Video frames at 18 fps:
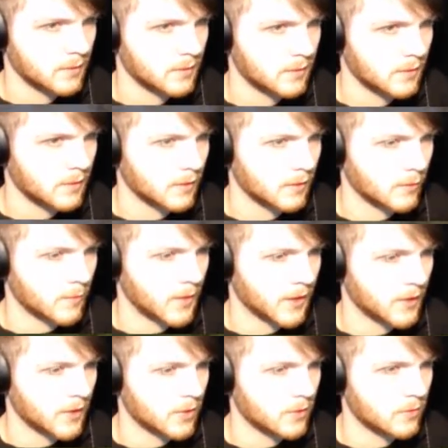Hello,
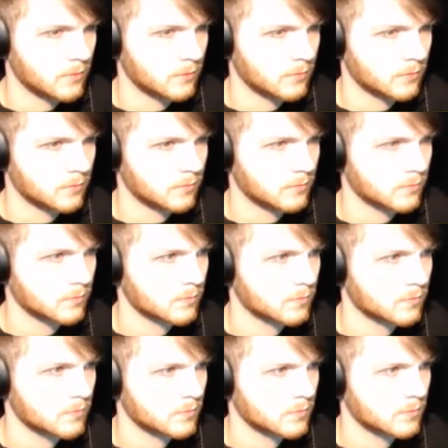monkey dude.
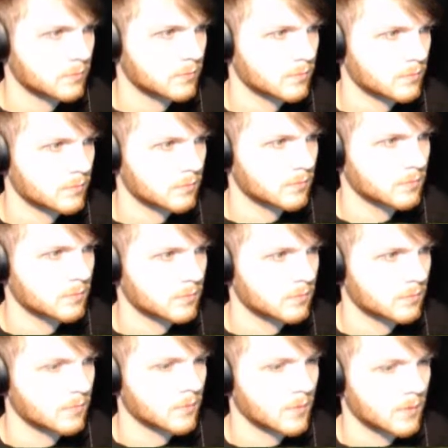All
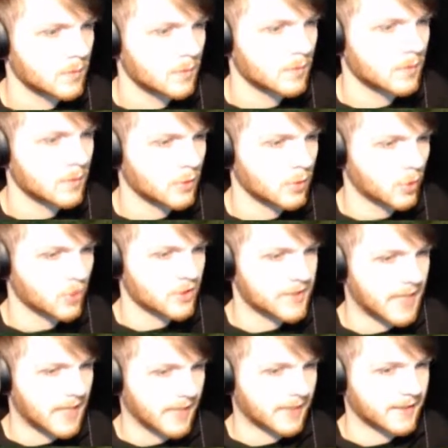right.
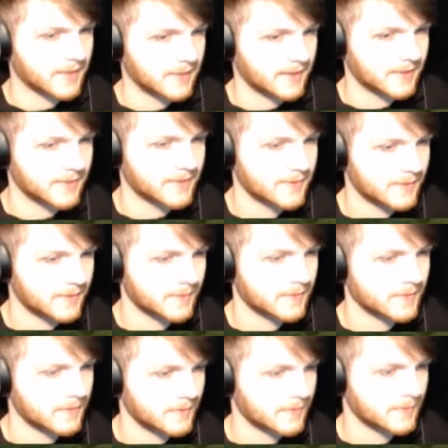Kerchak. Knock down
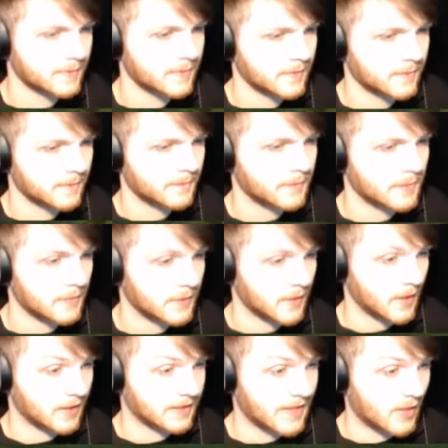Clayton's tent.
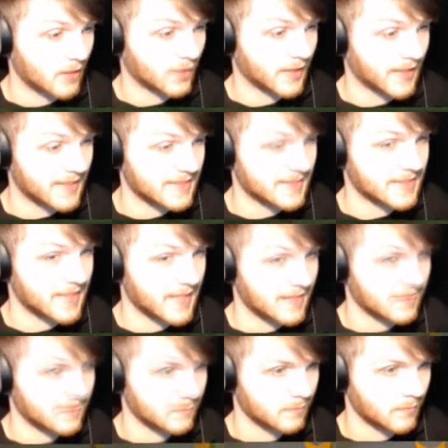Knock down Clayton's
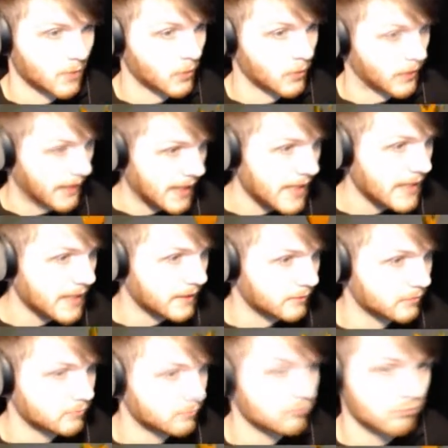tent. Okay.
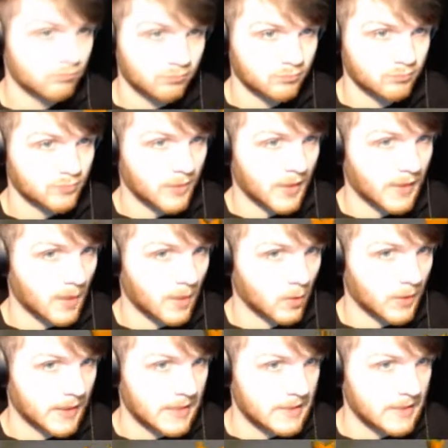Take
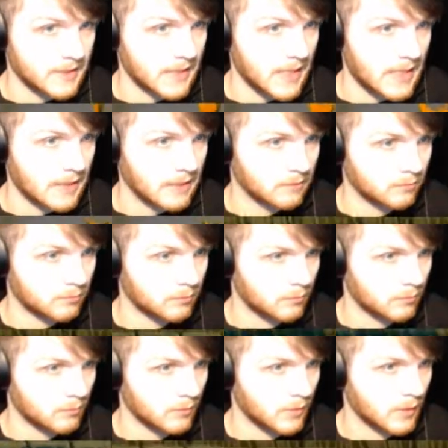out Clayton's tent.
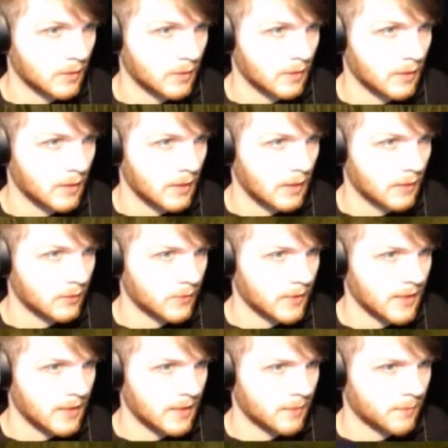How do
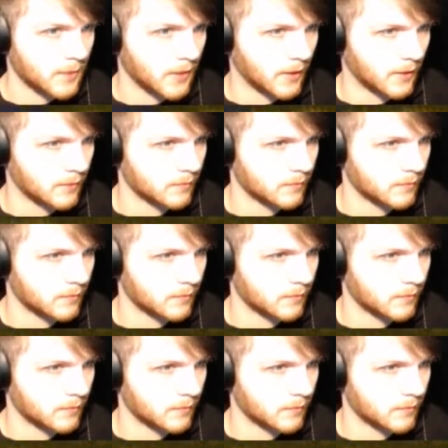I get up there?